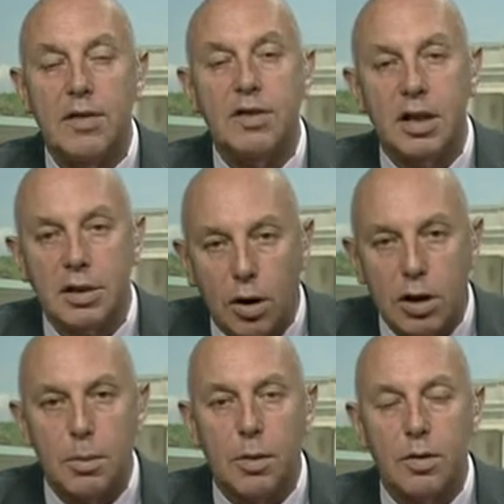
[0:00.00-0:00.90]
They've seen a
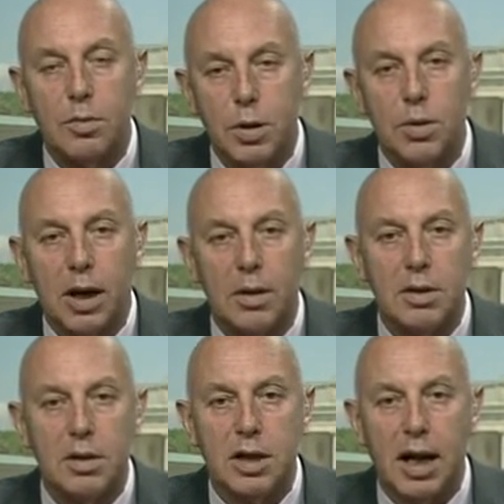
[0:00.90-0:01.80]
document from
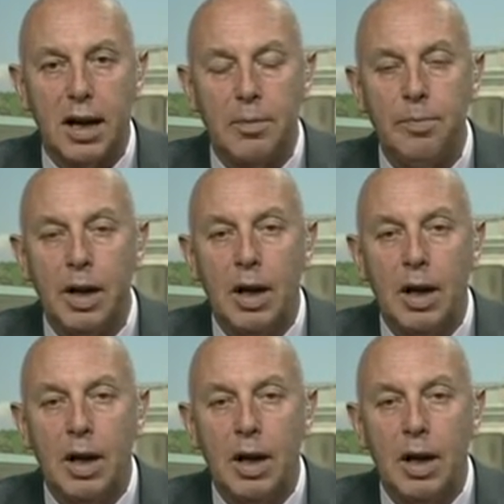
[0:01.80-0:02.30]
2010